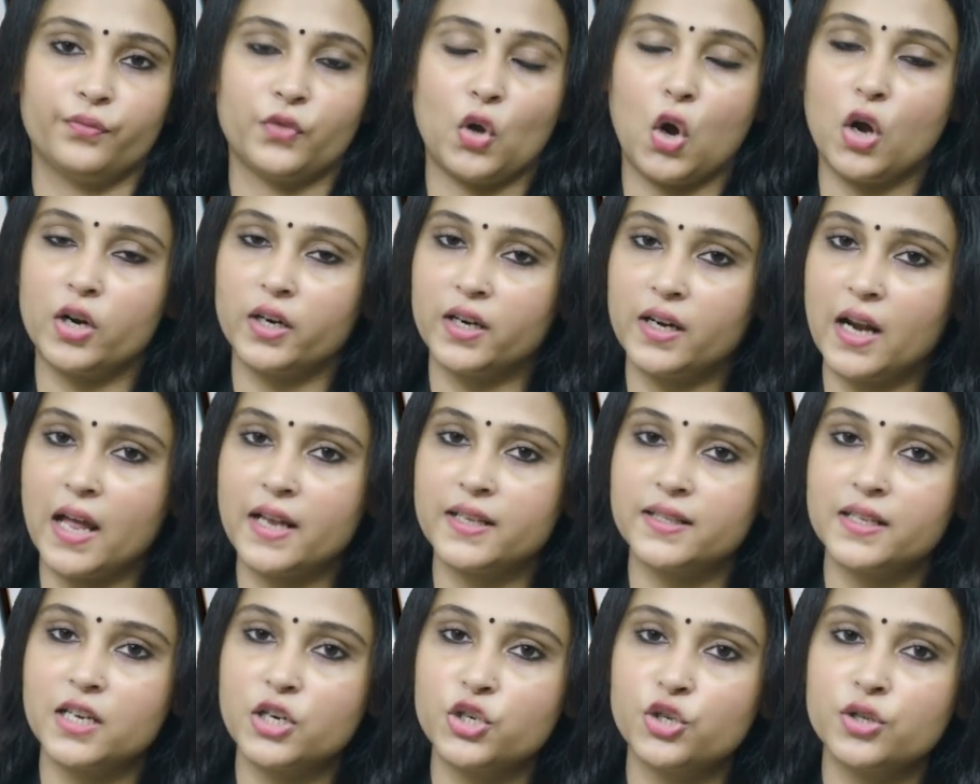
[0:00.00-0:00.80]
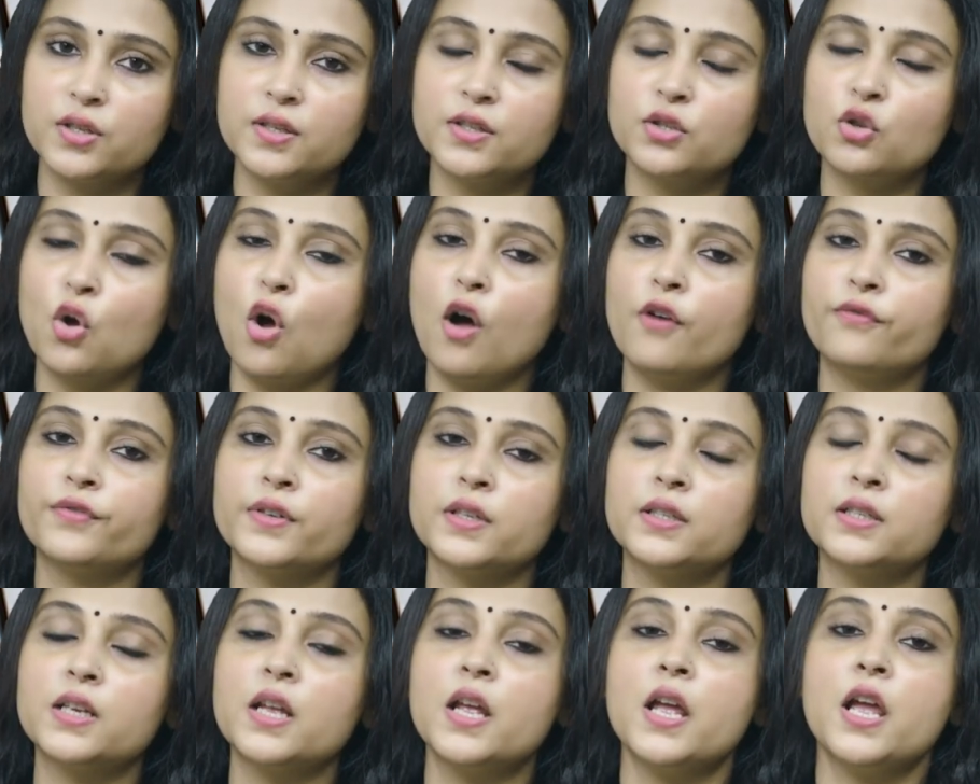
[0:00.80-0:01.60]
Organizations
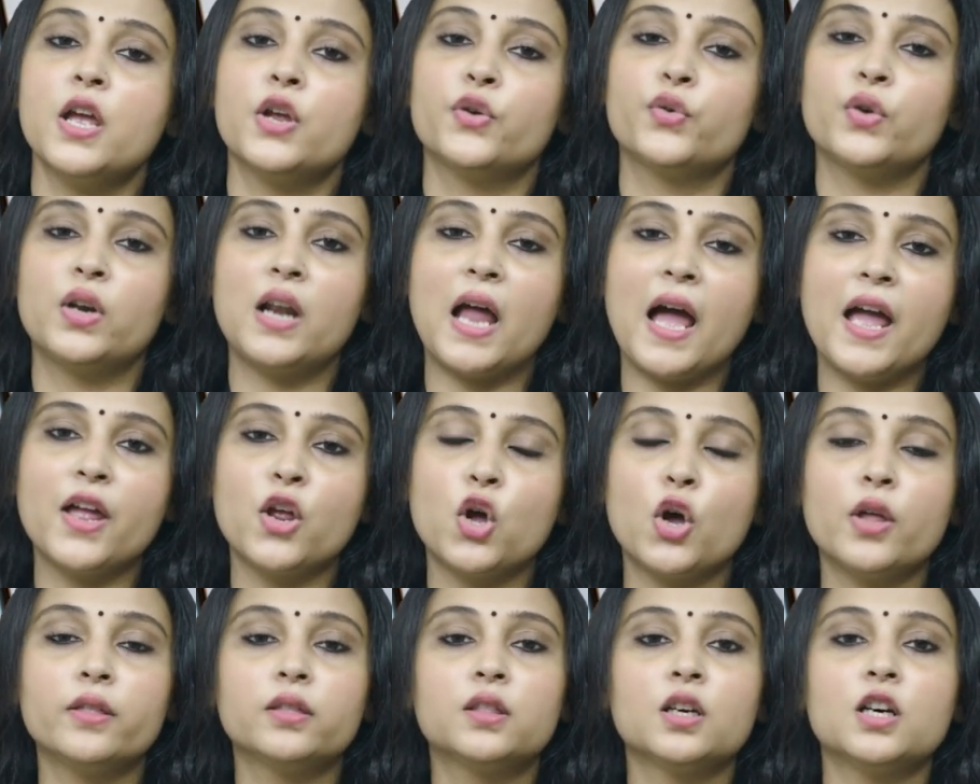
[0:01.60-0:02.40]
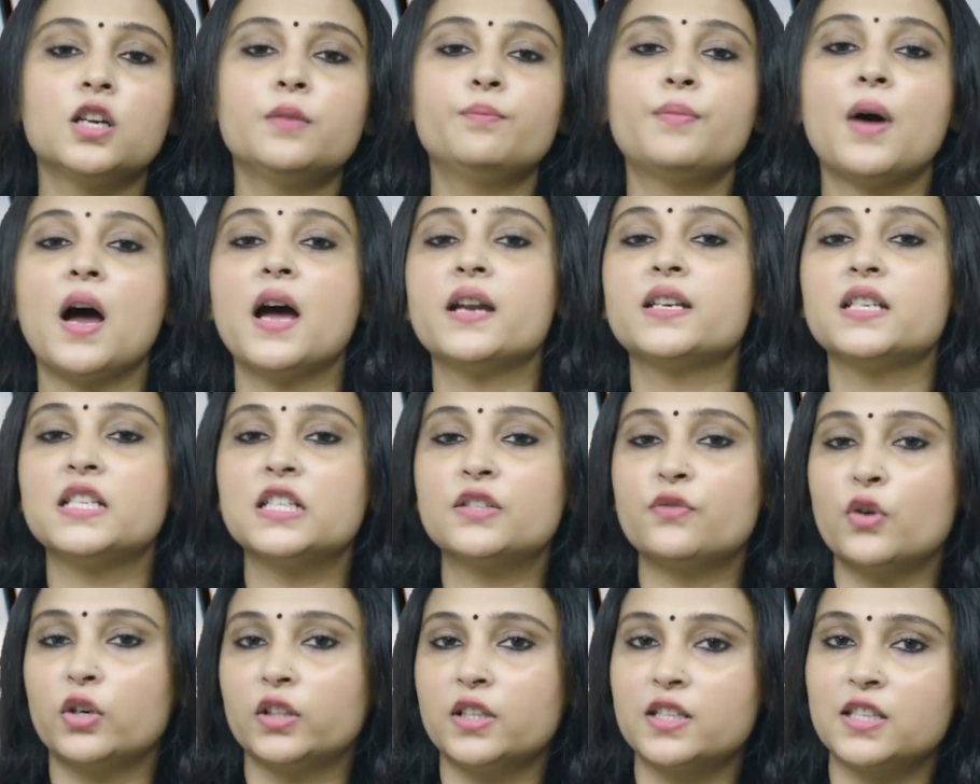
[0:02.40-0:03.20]
often rely on third
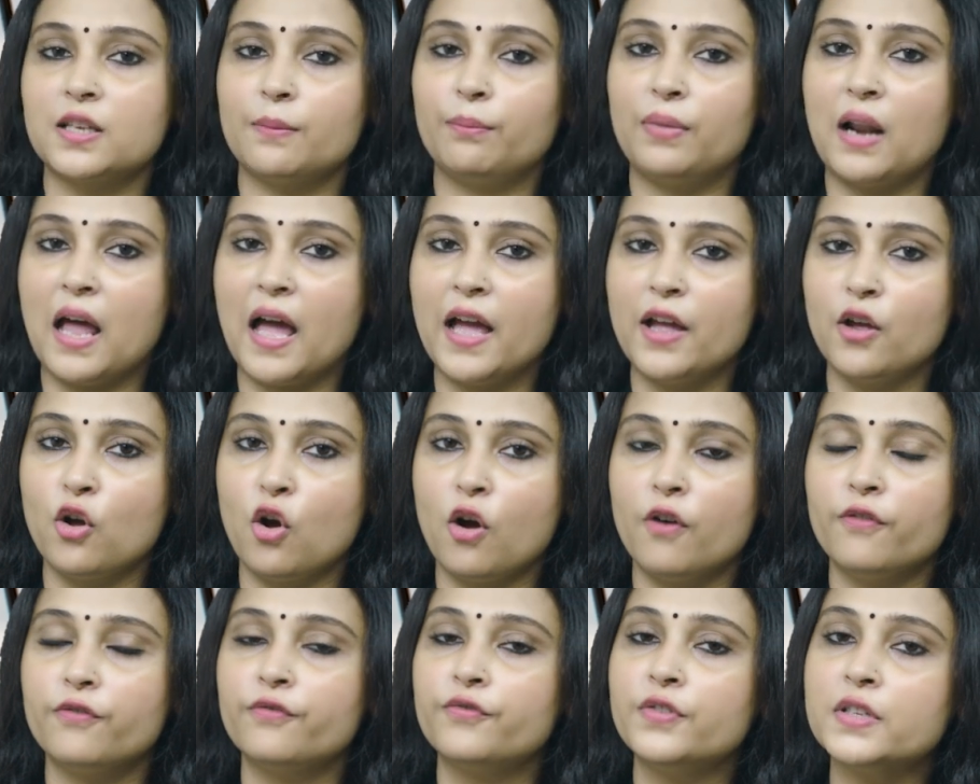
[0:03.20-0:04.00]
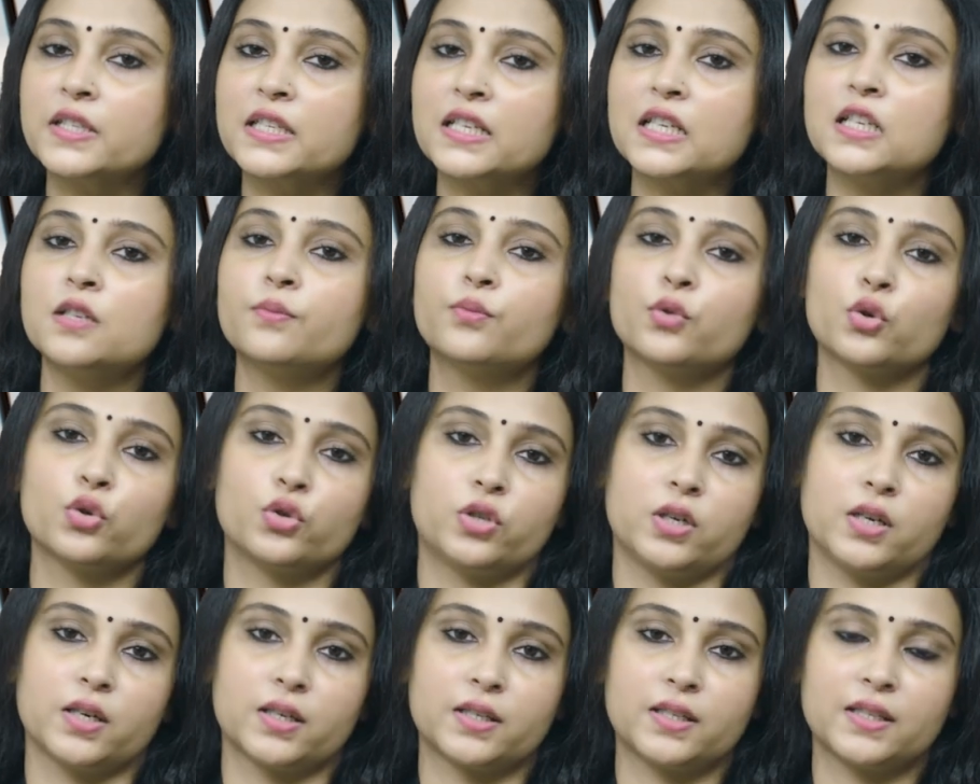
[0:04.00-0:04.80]
parties for the supply of physical
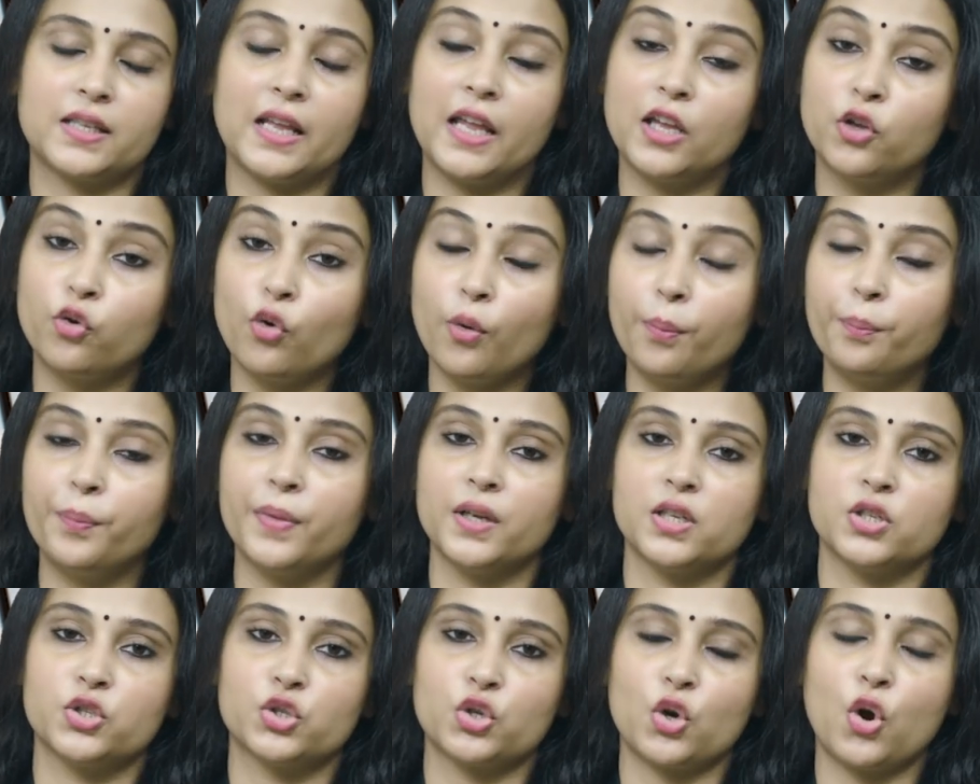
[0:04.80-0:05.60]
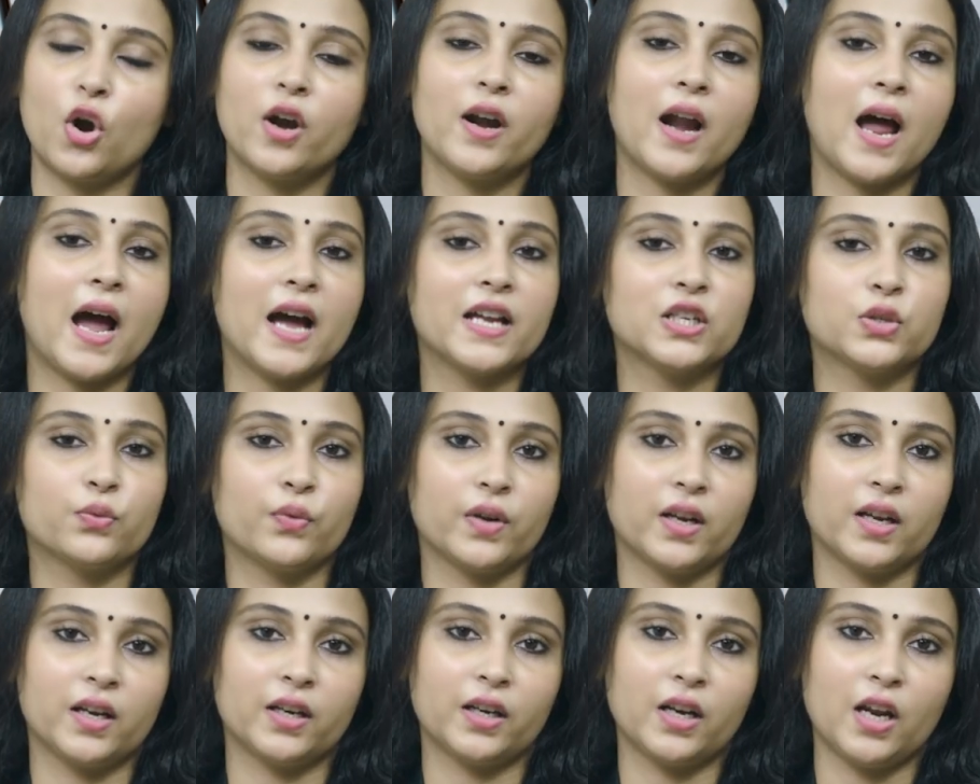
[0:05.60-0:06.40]
products, equipment, or
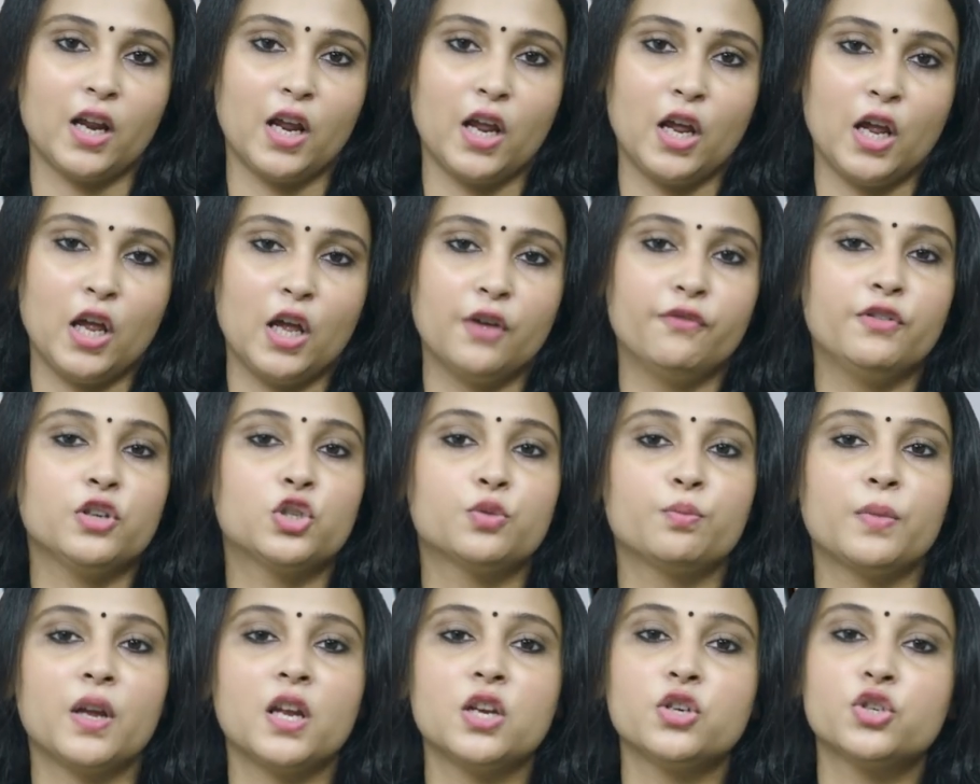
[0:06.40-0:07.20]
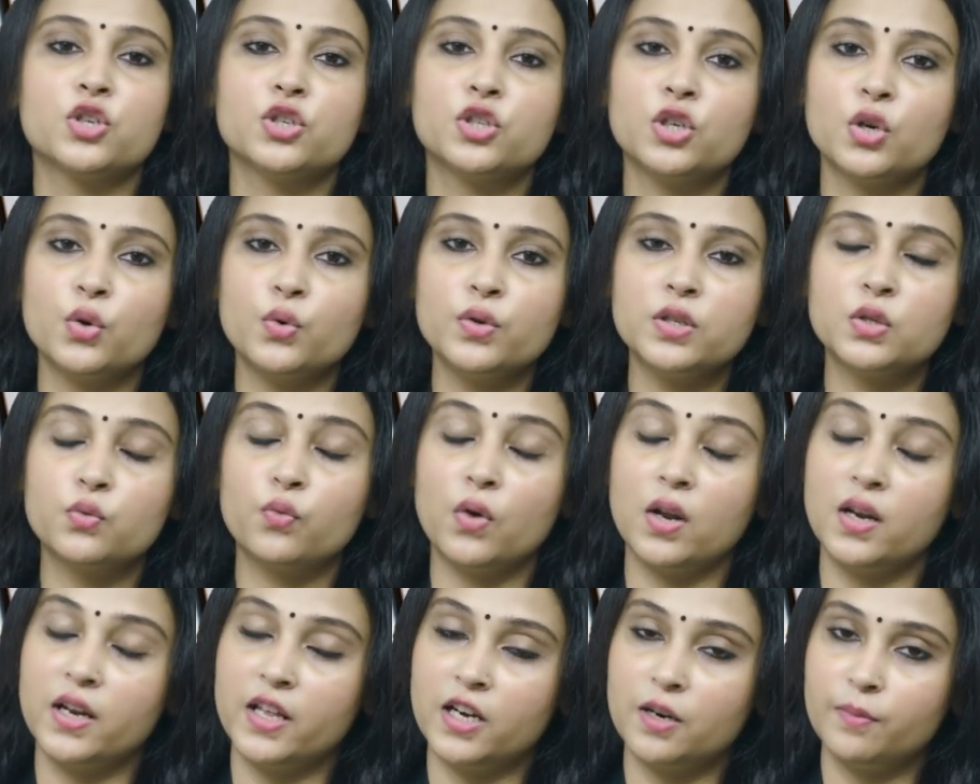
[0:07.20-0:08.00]
hardware, which may introduce
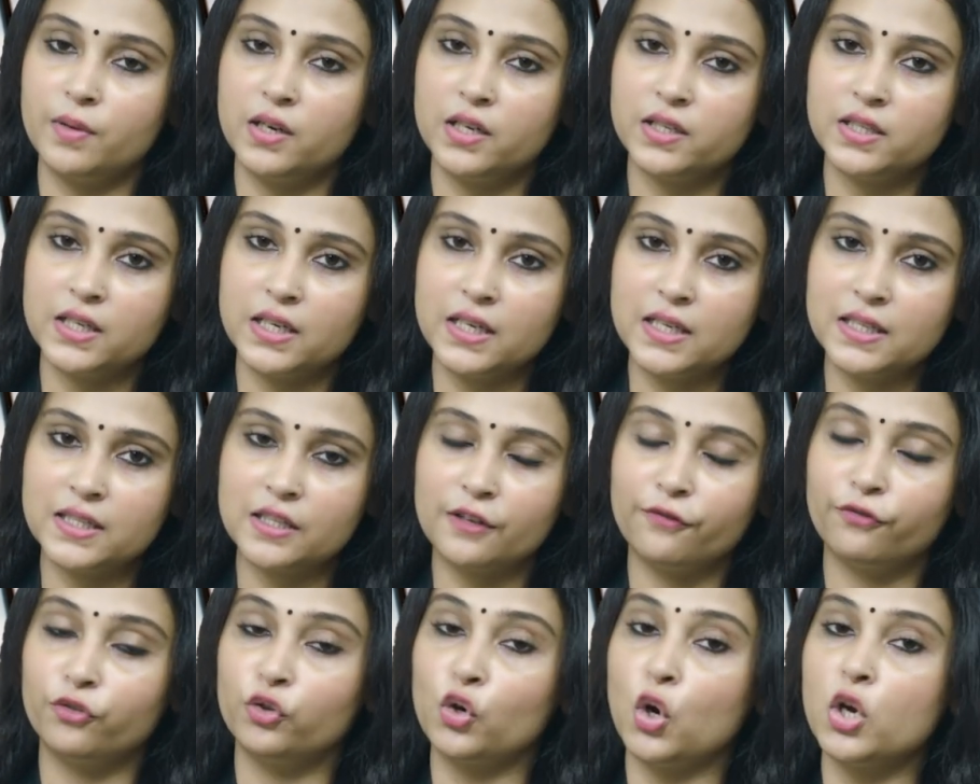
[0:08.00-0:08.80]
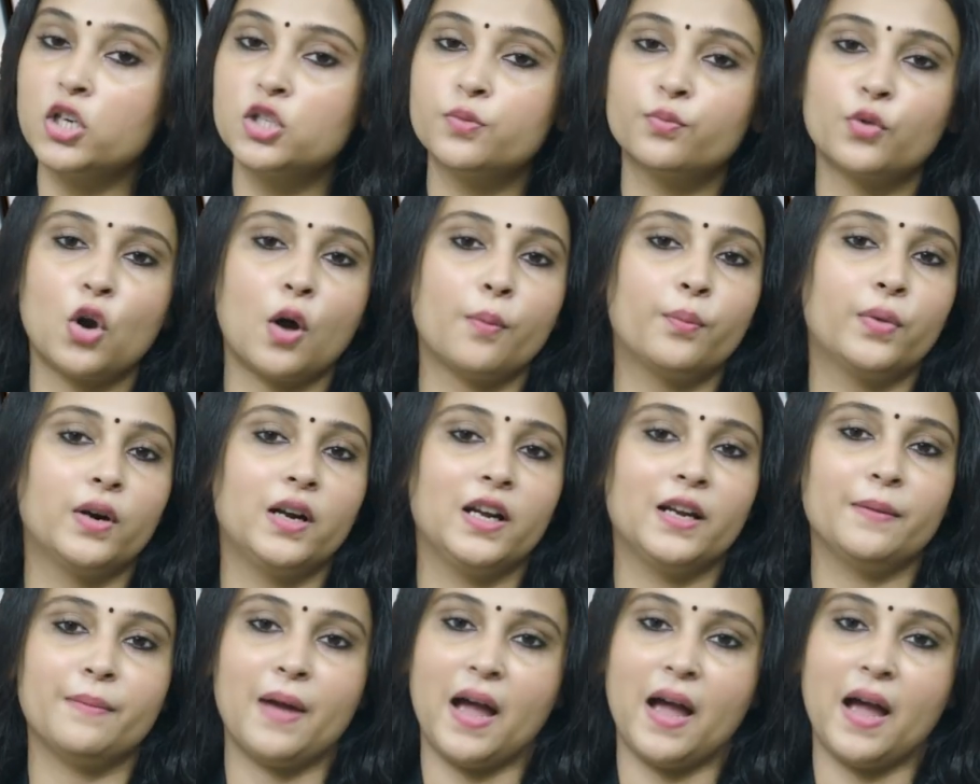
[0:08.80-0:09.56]
vulnerabilities if not properly